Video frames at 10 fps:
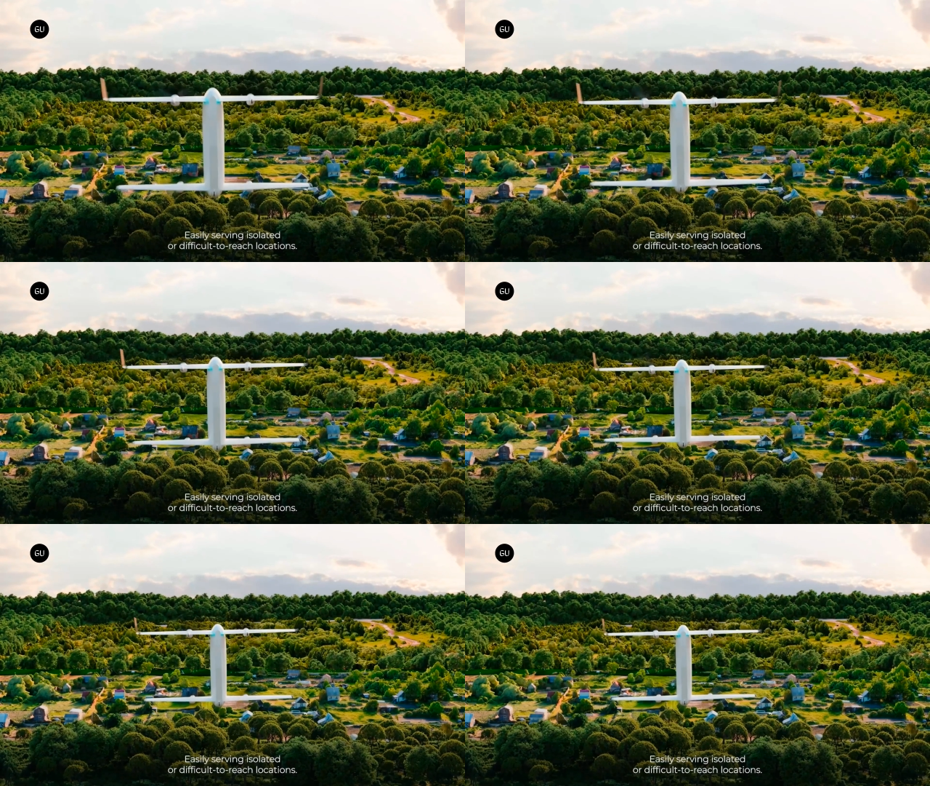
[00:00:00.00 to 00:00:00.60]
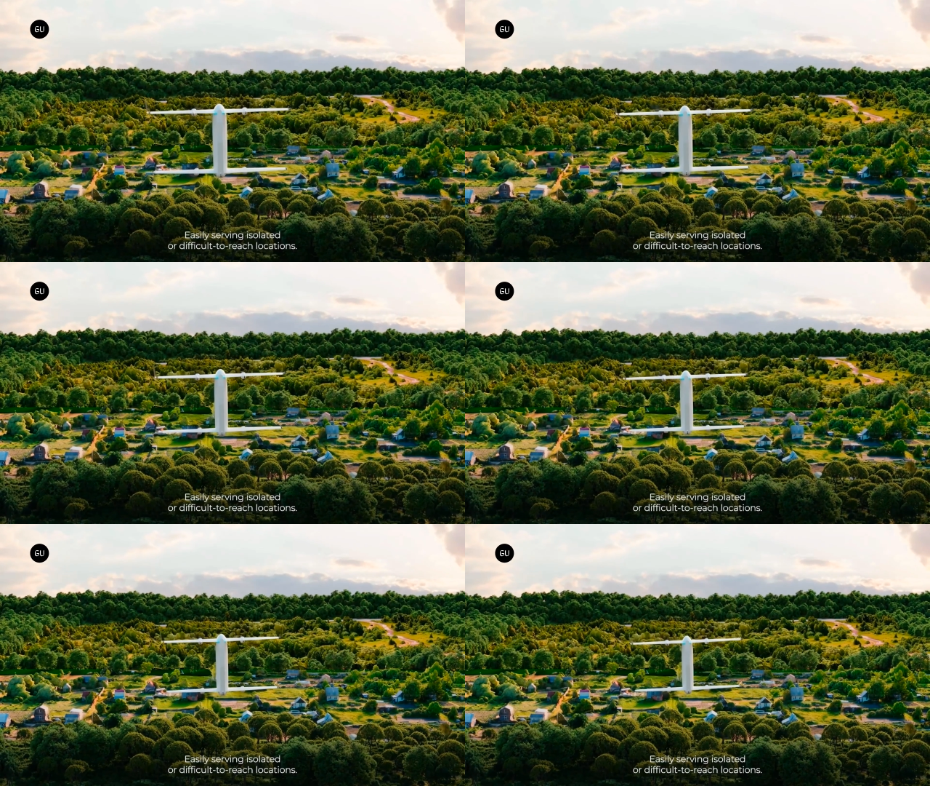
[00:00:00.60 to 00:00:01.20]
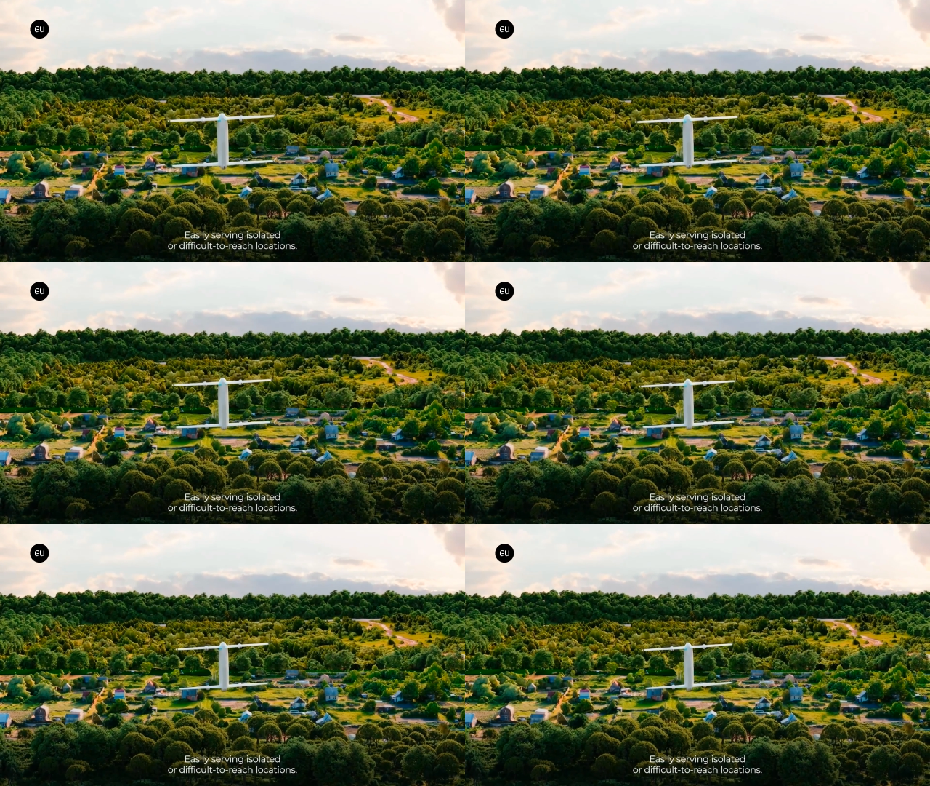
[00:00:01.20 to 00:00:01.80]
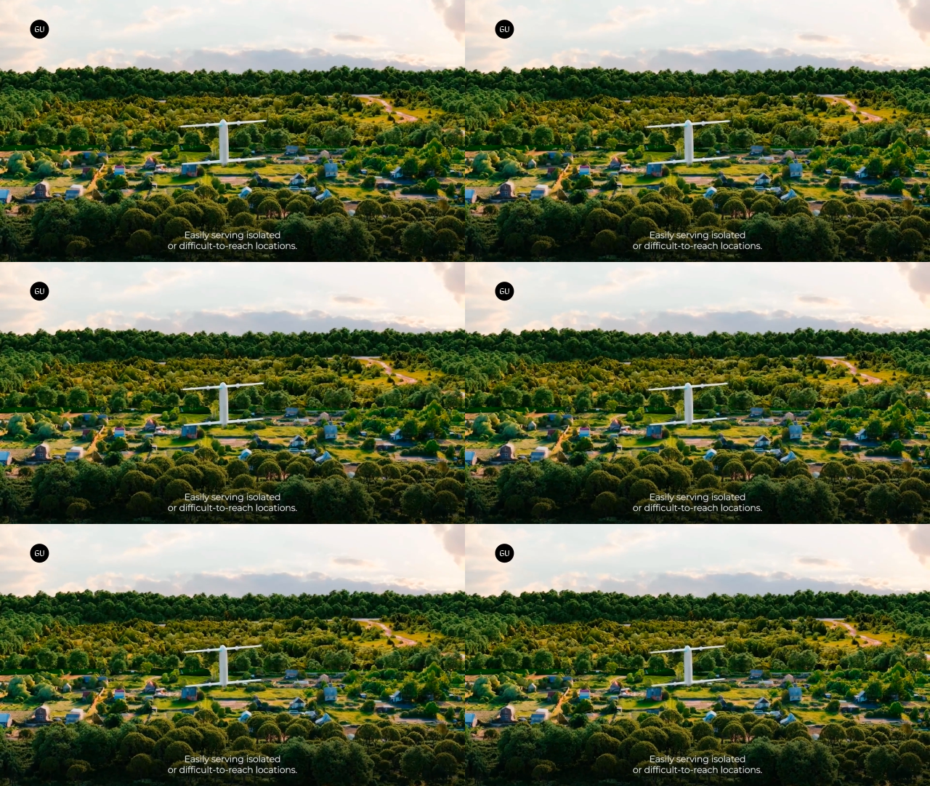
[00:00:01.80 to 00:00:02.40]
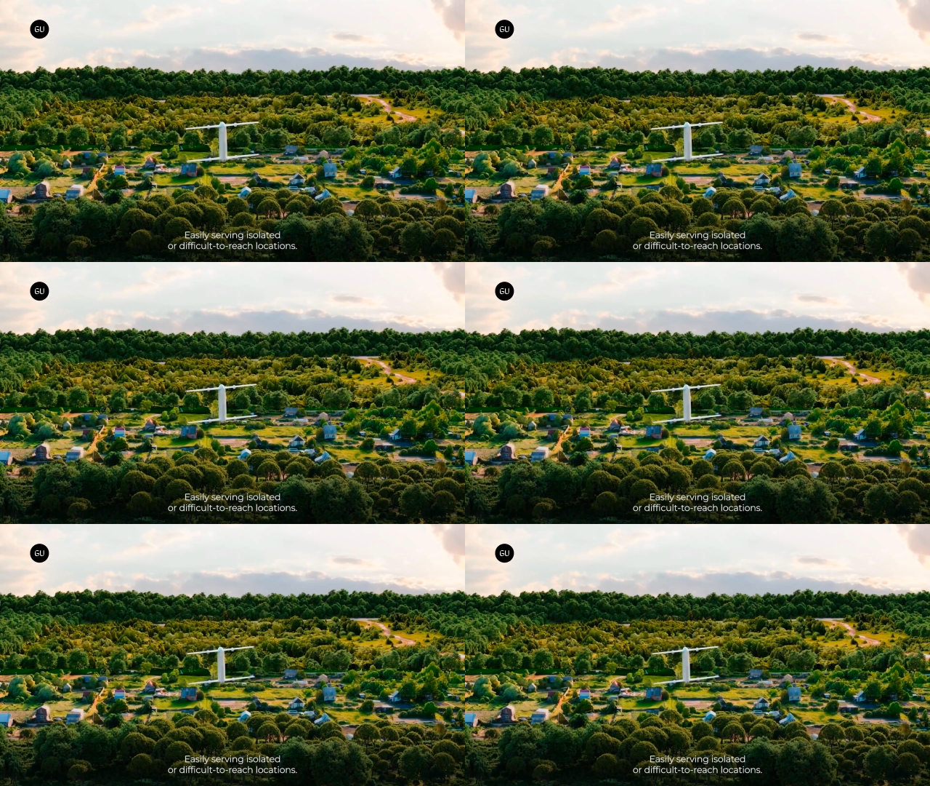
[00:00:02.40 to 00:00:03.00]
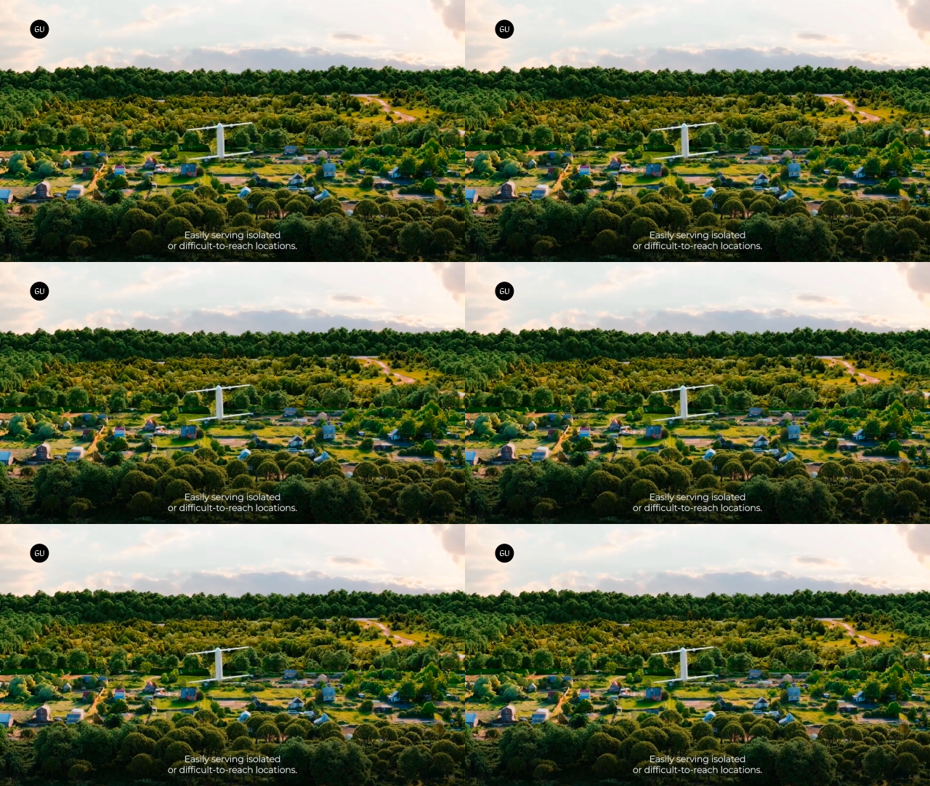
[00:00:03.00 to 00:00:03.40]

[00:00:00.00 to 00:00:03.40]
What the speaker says: [unreadable: no face in view]